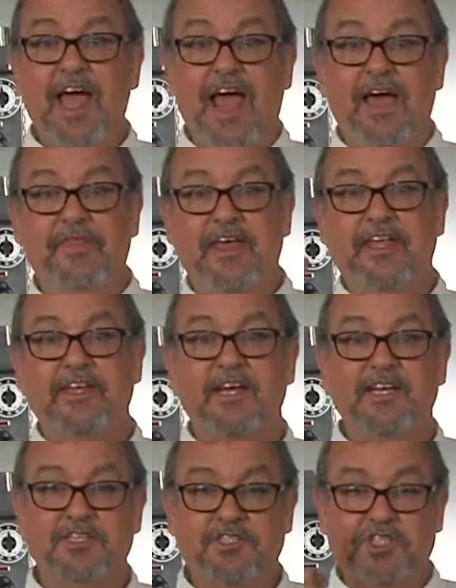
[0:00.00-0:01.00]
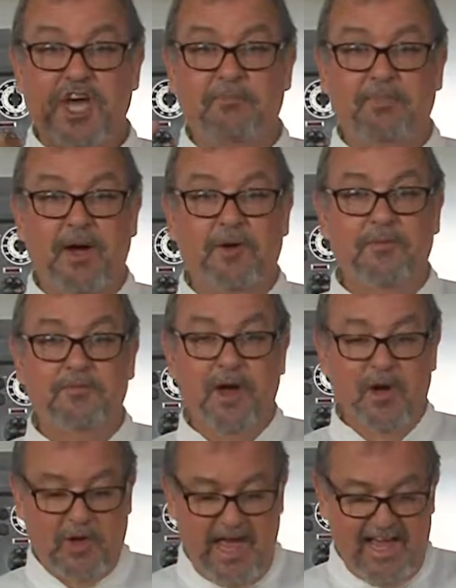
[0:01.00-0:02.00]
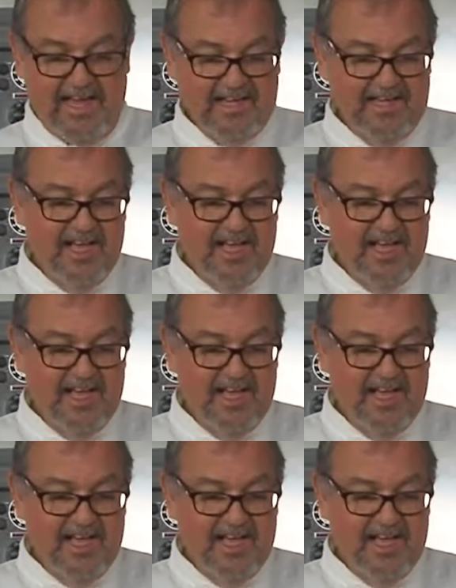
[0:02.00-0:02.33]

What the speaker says: and then jumbo, okay?